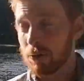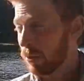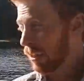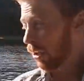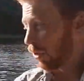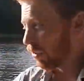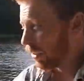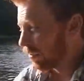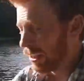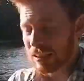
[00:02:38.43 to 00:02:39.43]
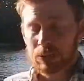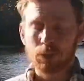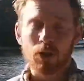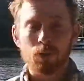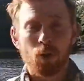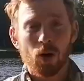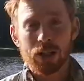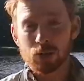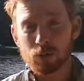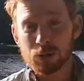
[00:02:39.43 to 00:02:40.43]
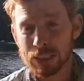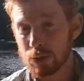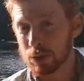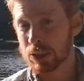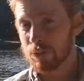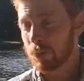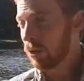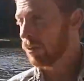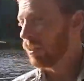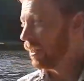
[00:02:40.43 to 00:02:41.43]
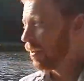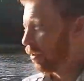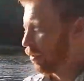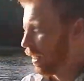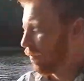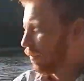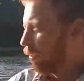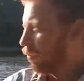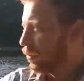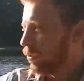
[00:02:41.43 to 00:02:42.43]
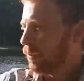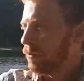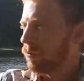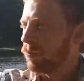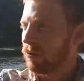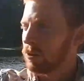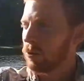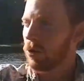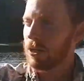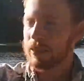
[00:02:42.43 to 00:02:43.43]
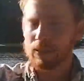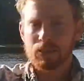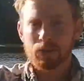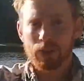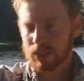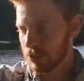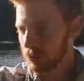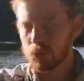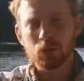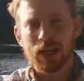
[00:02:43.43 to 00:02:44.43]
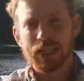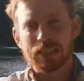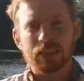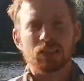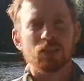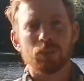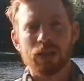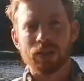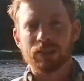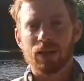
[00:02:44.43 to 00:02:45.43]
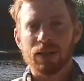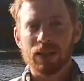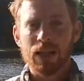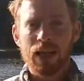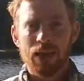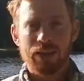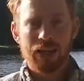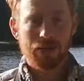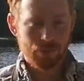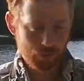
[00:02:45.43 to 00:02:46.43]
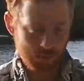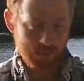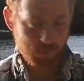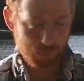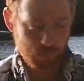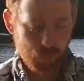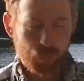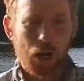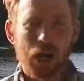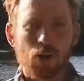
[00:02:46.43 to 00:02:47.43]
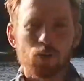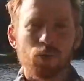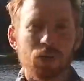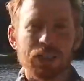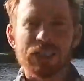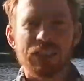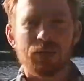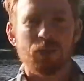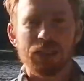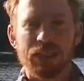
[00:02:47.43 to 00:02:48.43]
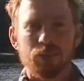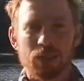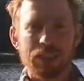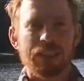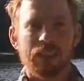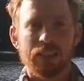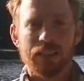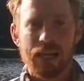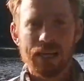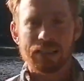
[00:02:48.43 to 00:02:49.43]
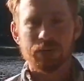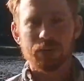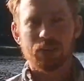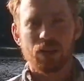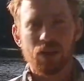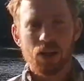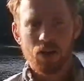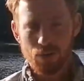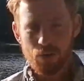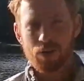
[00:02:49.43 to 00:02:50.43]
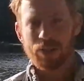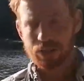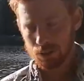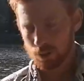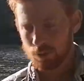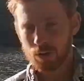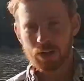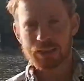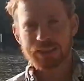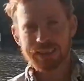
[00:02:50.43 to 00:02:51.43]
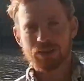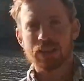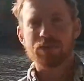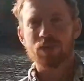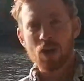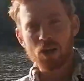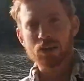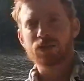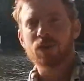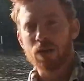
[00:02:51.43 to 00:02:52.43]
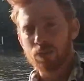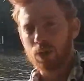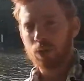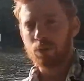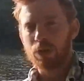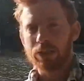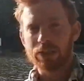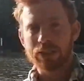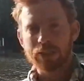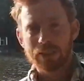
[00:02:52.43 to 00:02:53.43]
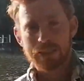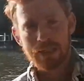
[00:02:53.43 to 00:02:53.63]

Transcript: they will then go and they actually become quite a sort of secretive bird. They'll also be very quiet and make a small nest just on the backside, and they have these brown, muddy coloured eggs, which are very sort of secretive and hard to find by predators.